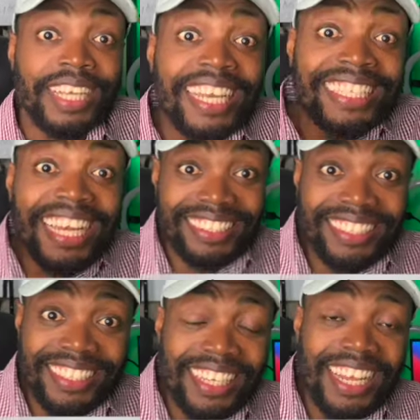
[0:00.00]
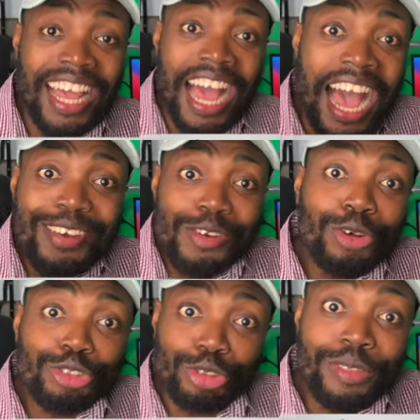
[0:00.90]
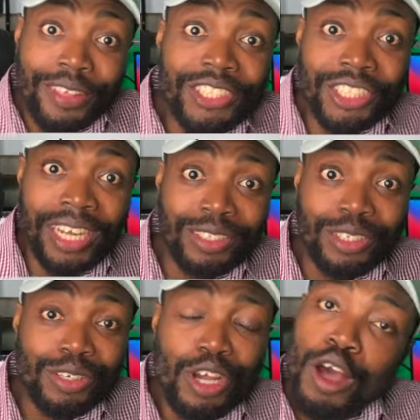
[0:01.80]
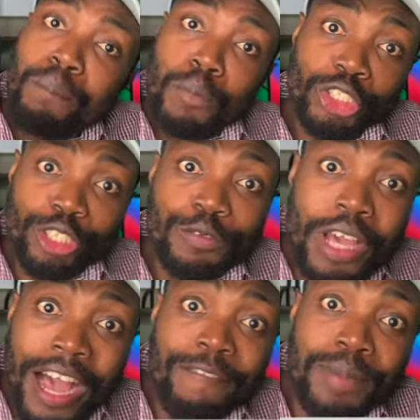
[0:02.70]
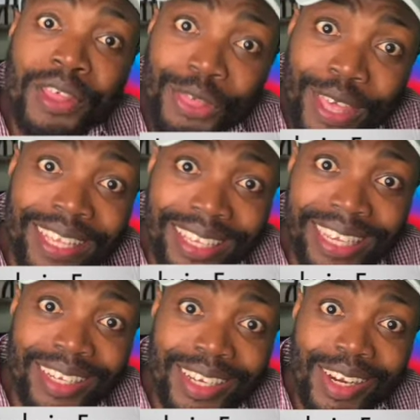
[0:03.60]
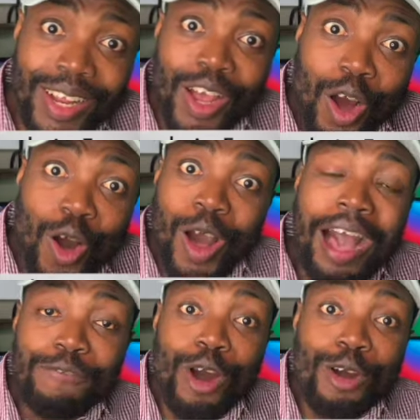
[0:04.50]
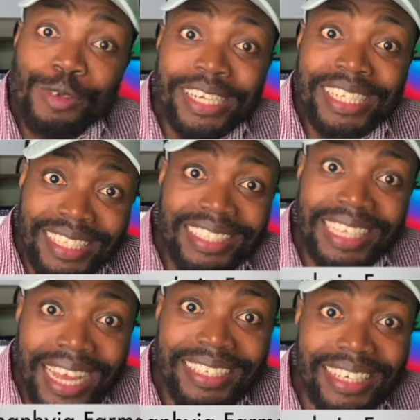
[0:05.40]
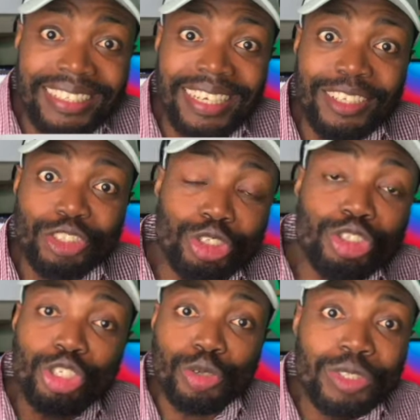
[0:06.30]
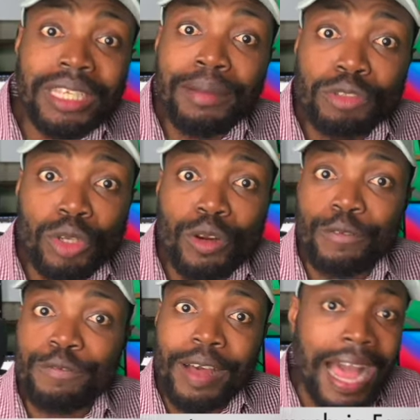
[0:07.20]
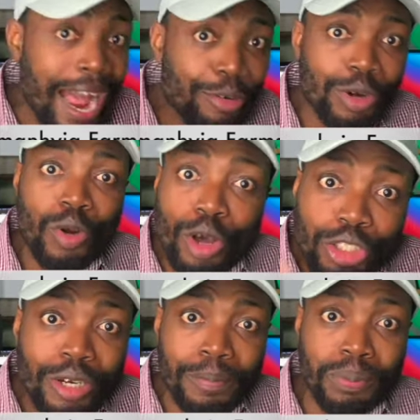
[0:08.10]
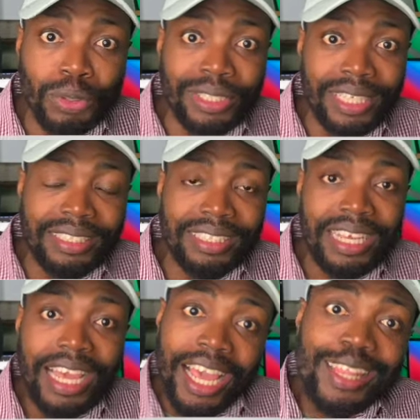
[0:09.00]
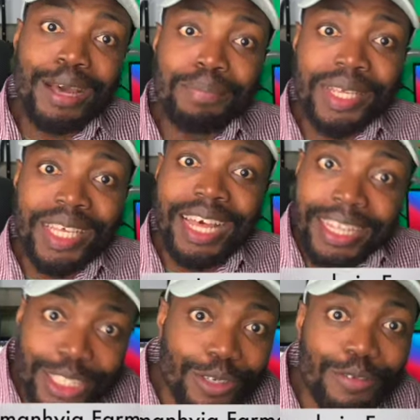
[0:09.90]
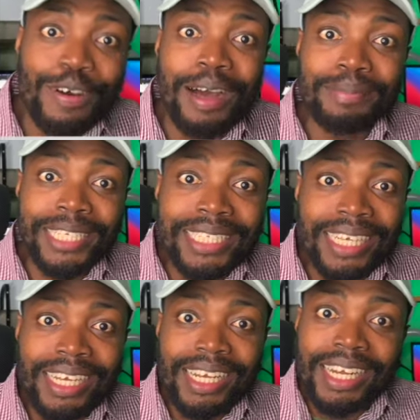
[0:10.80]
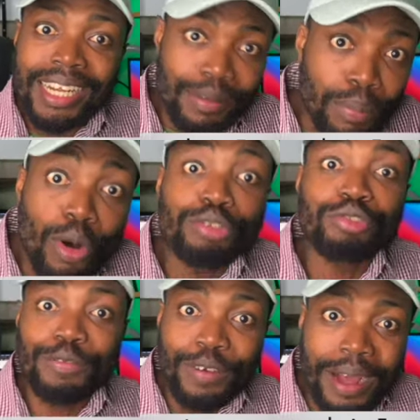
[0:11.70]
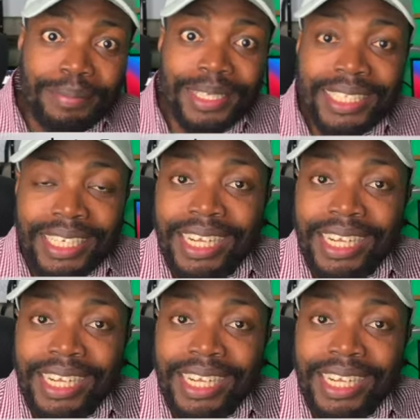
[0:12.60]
Yes, I know through this channel, most of you have been thinking or have already decided to do some sort of agriculture project, either being cattle farming, poultry farming,